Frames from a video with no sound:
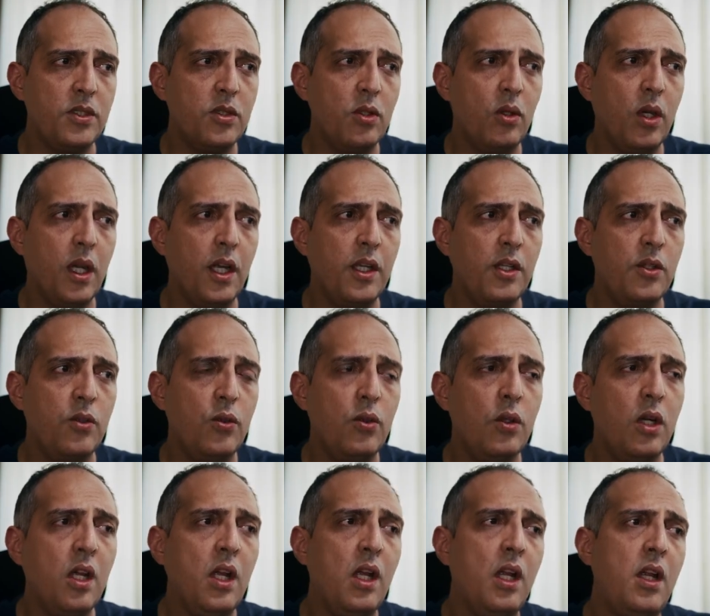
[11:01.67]
So I
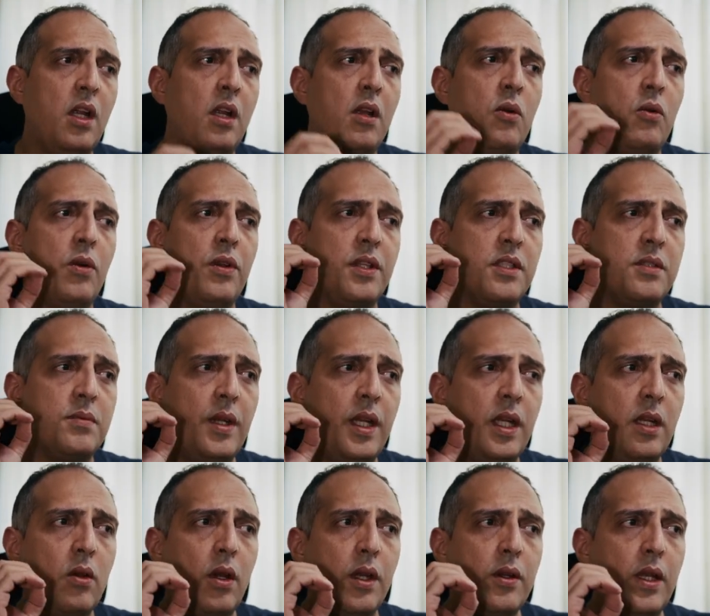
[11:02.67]
do with the spray
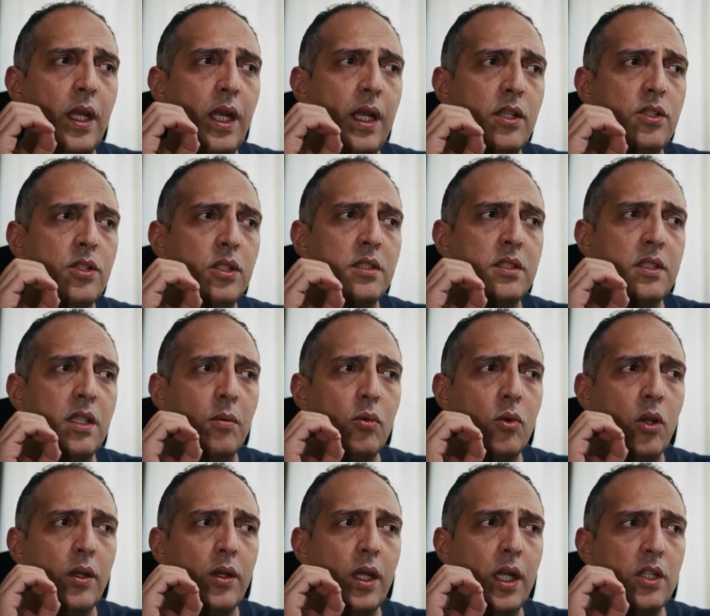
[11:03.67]
coagulation, some
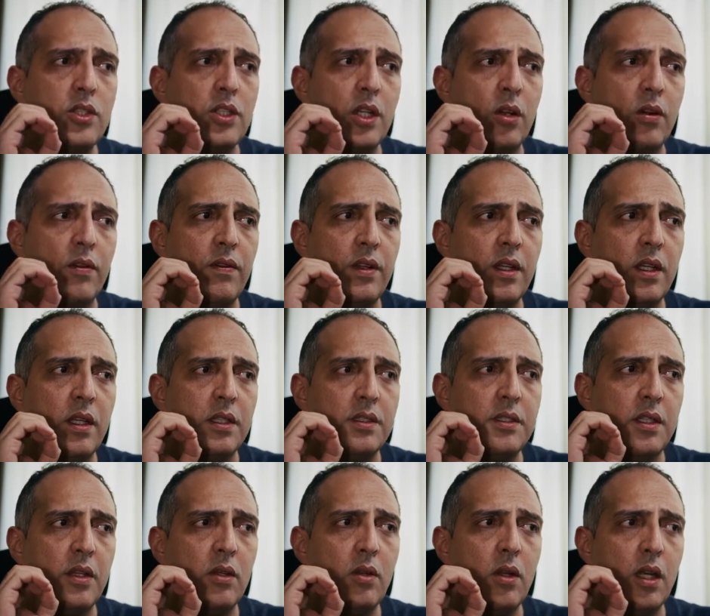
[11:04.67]
coagulation of the
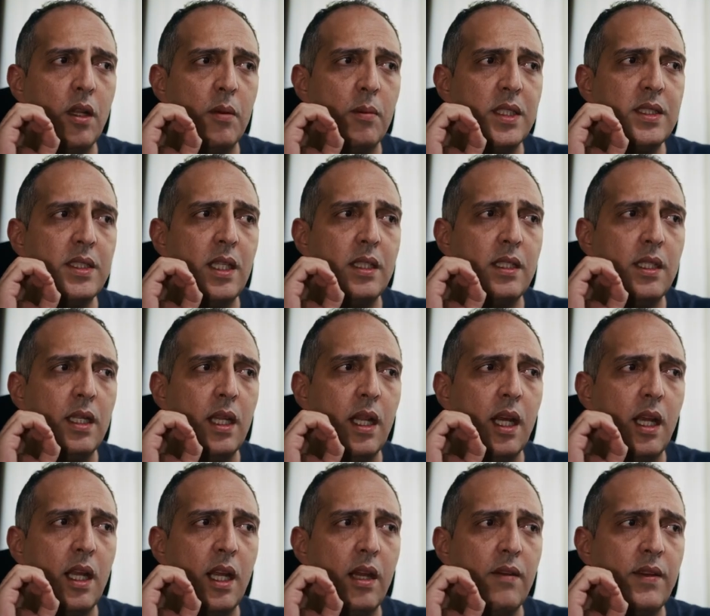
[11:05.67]
circular muscle
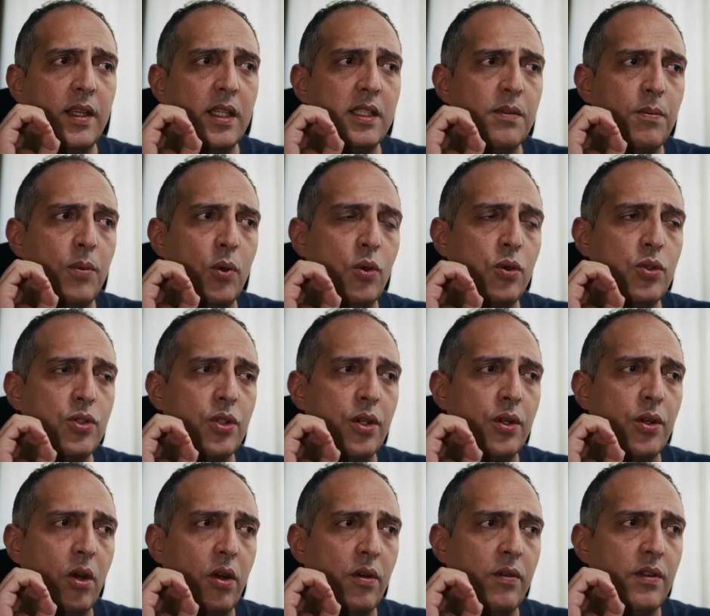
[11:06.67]
till I have
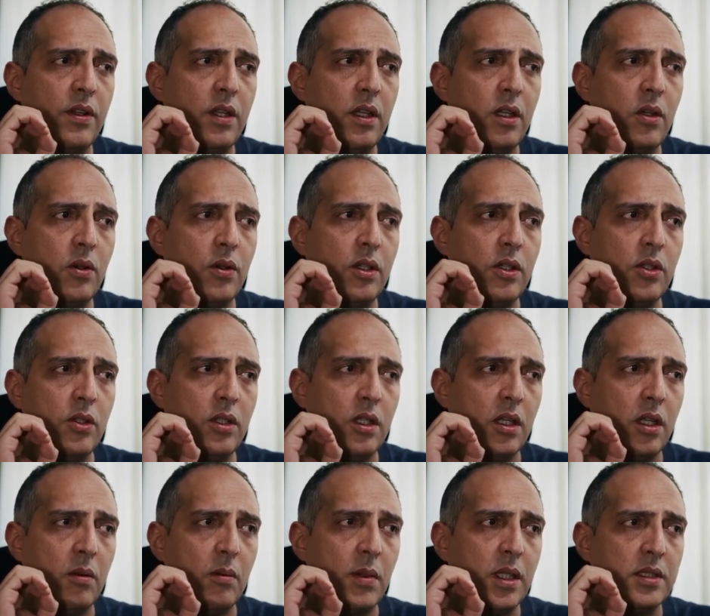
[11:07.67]
exposure of the
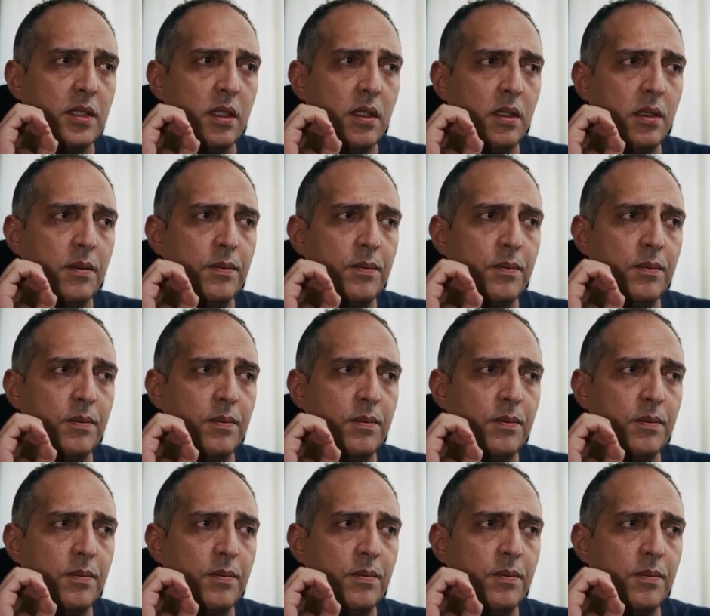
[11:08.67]
longitudinal muscle.